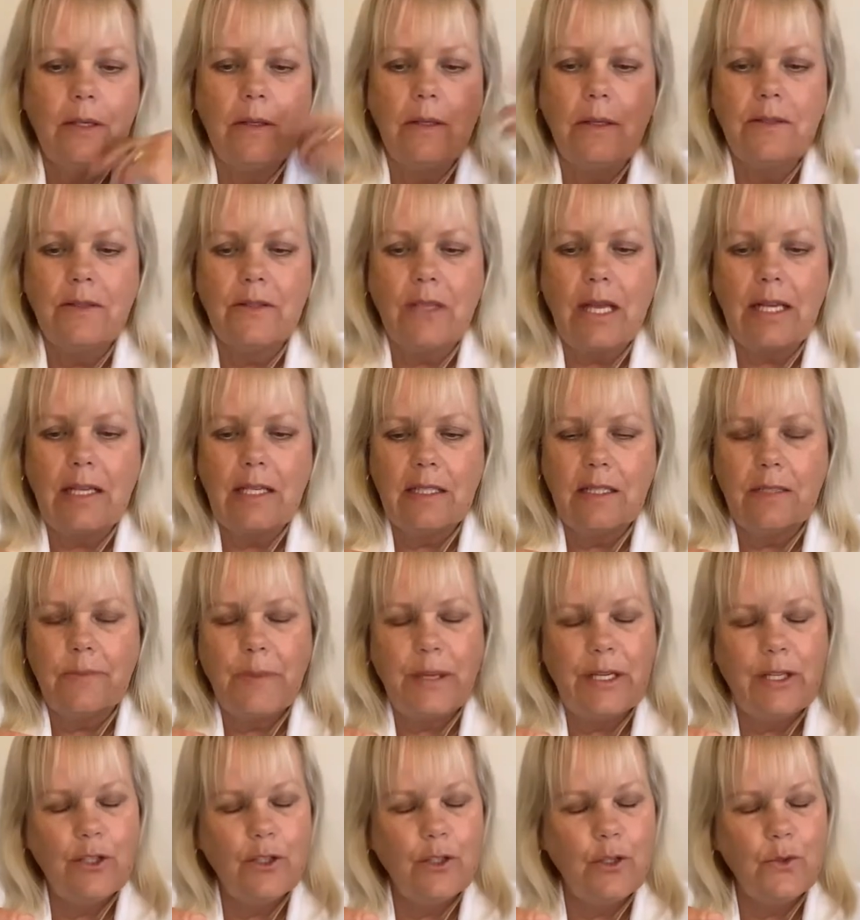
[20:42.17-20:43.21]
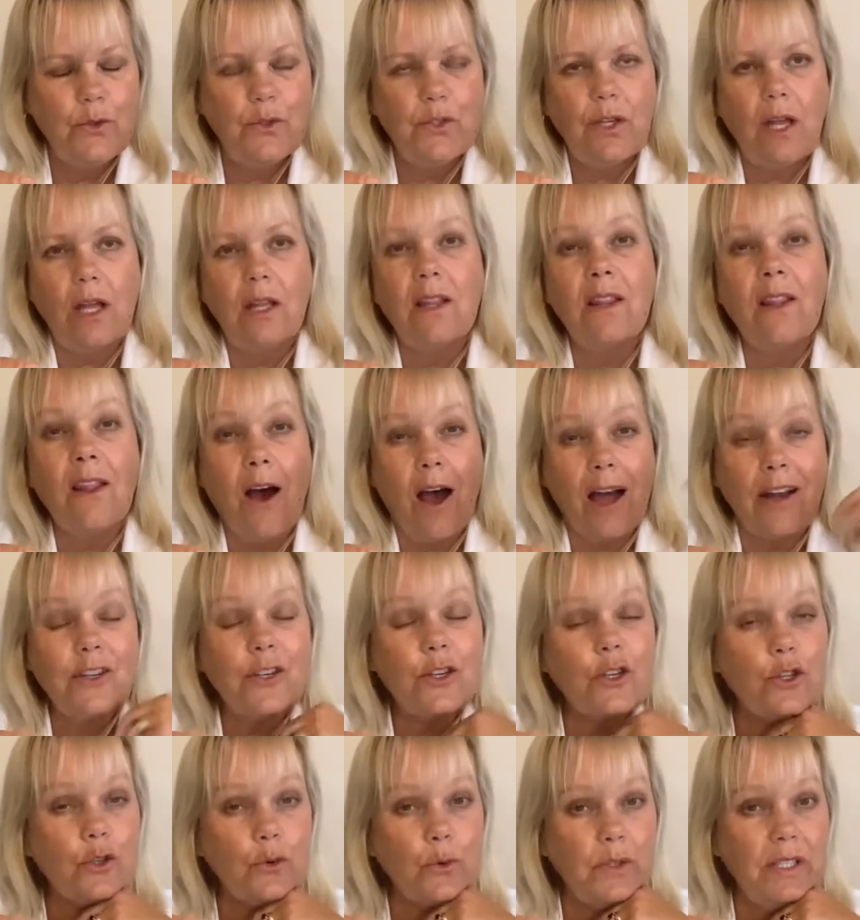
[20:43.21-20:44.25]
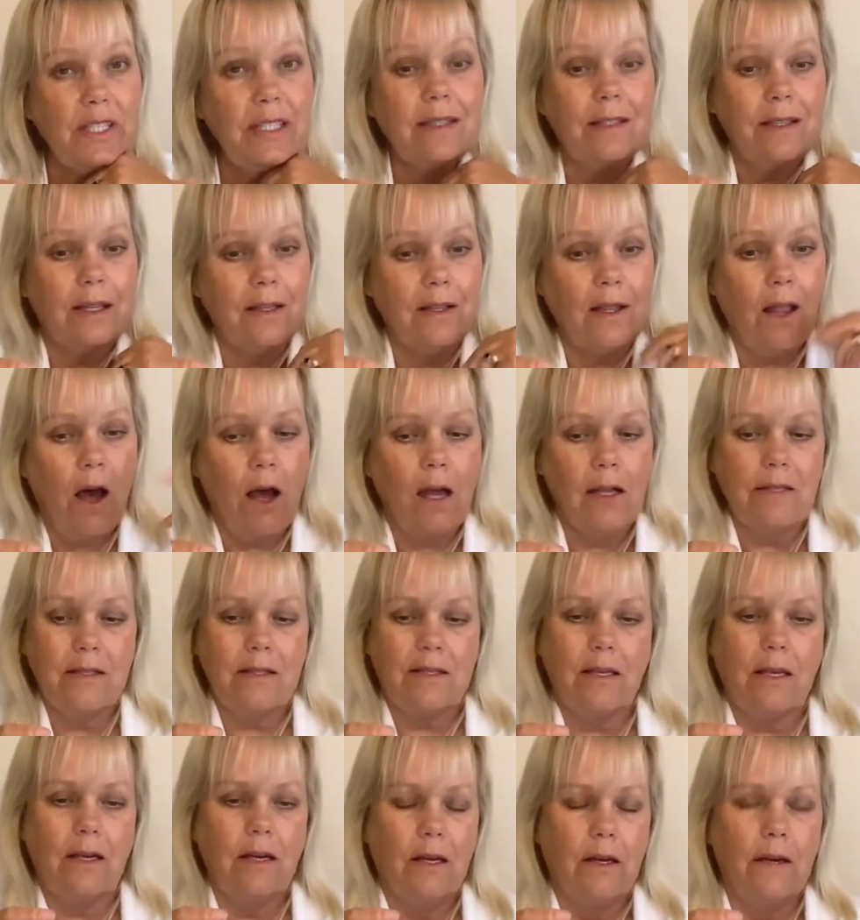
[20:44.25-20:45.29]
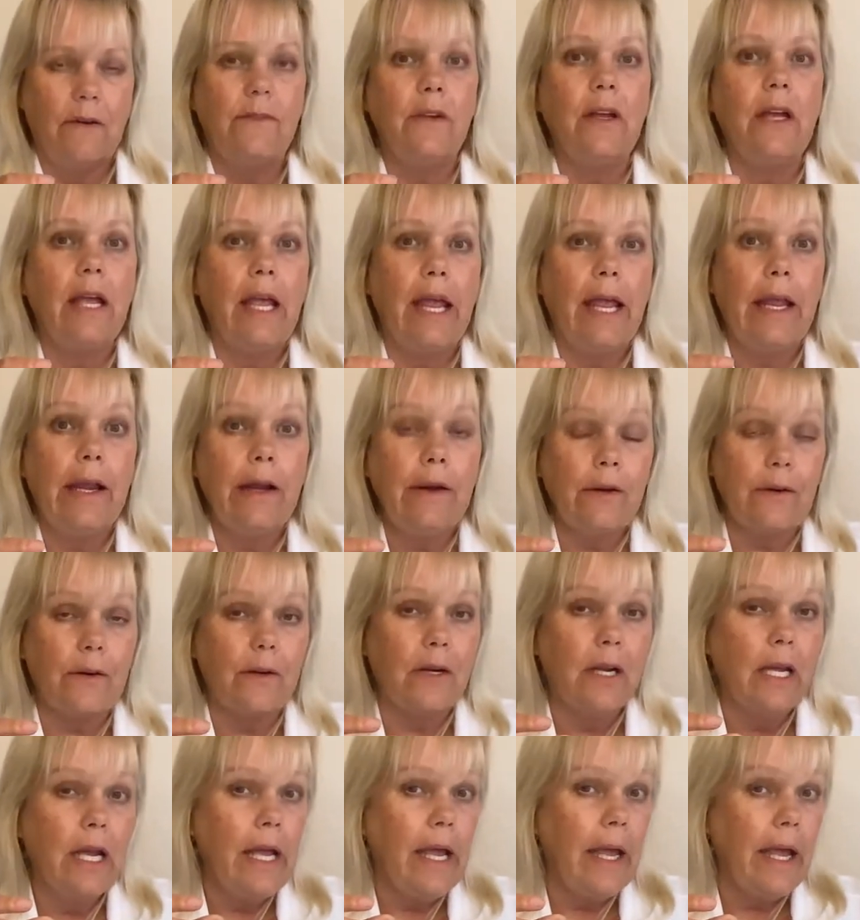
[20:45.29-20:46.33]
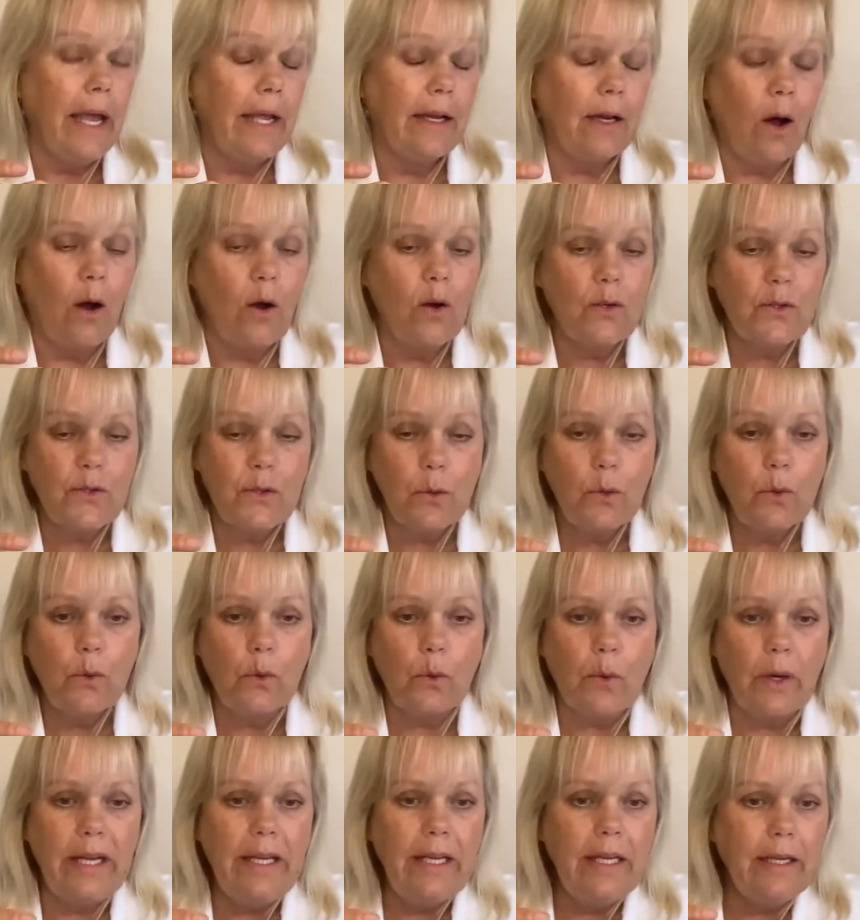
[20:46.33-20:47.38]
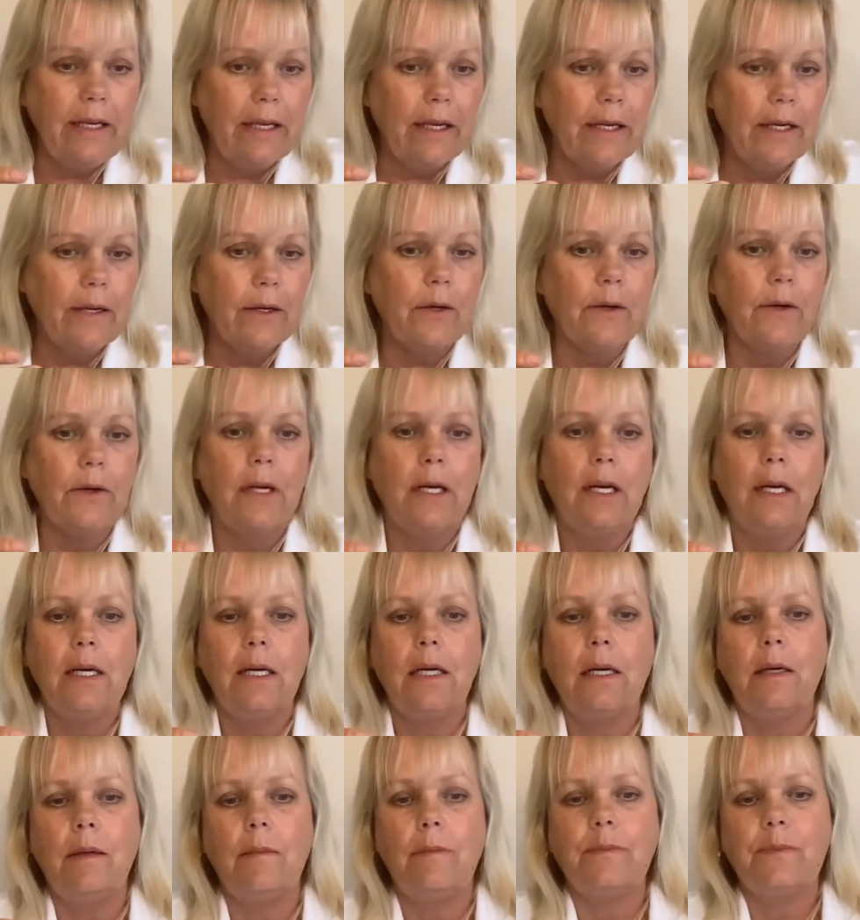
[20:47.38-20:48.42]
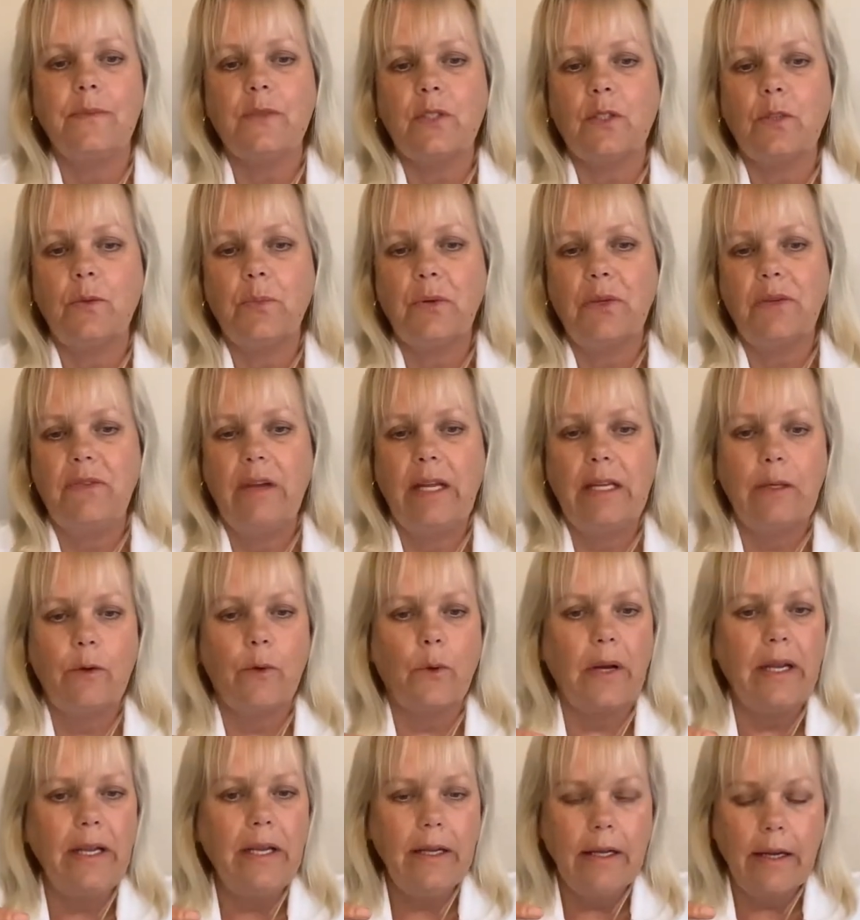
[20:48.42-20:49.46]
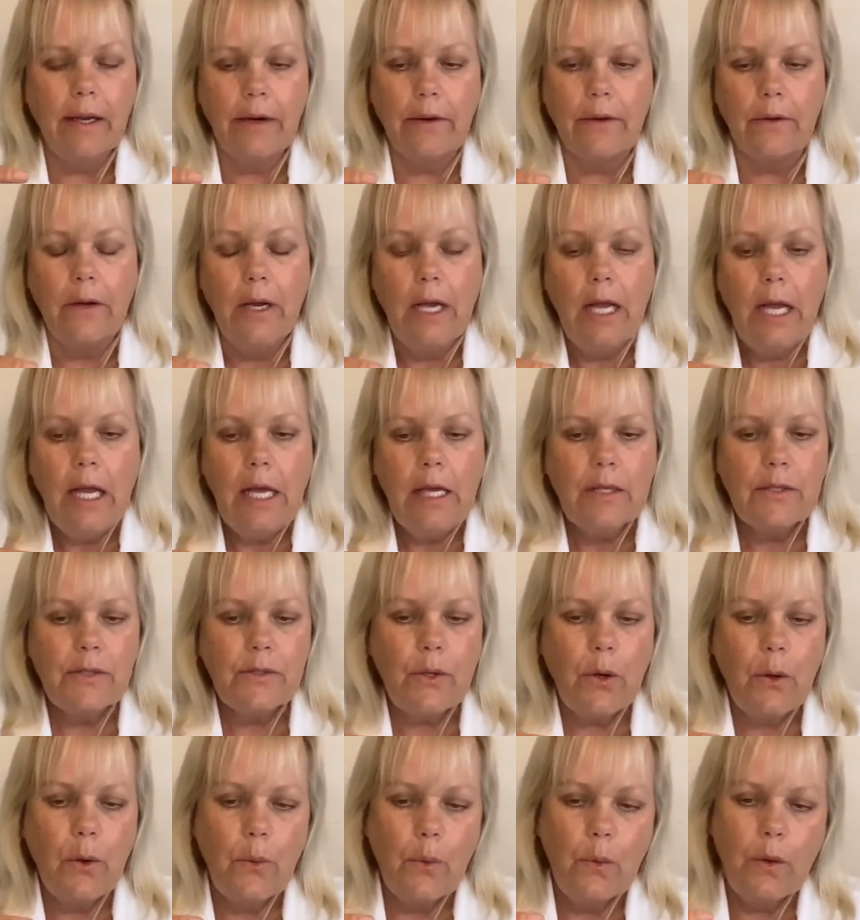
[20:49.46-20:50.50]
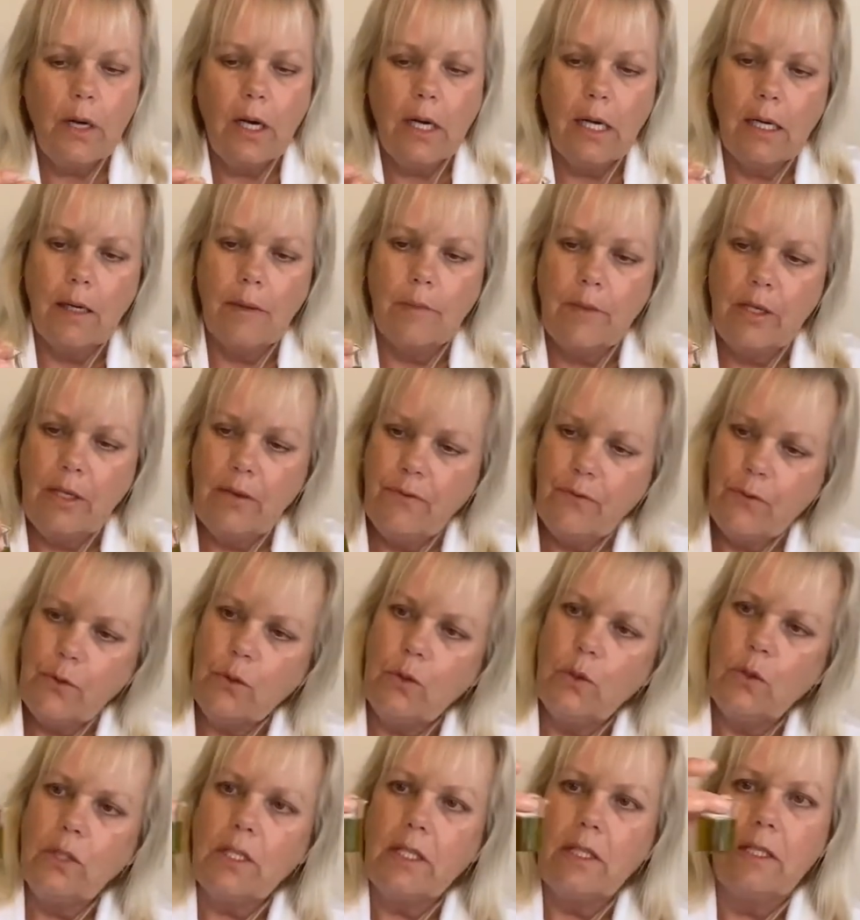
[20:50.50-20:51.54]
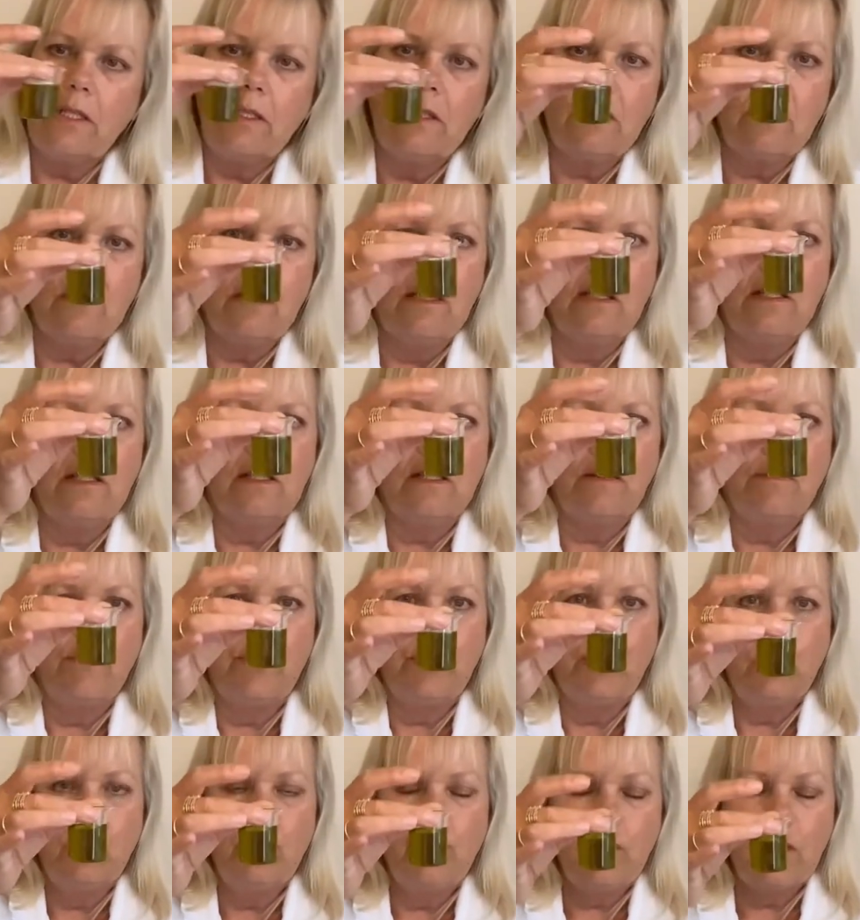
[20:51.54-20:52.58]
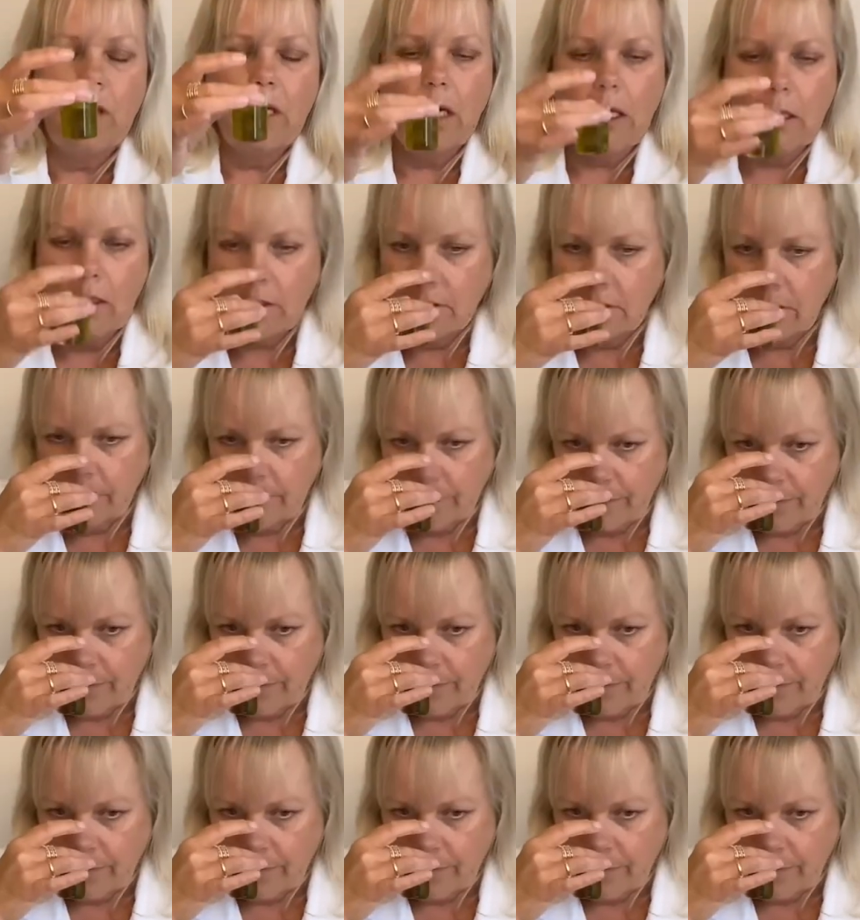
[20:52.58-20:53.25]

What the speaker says: like it's been used a lot to treat the loss of hair and also graying hair, to prevent graying hair. So if you look at it's a beautiful color.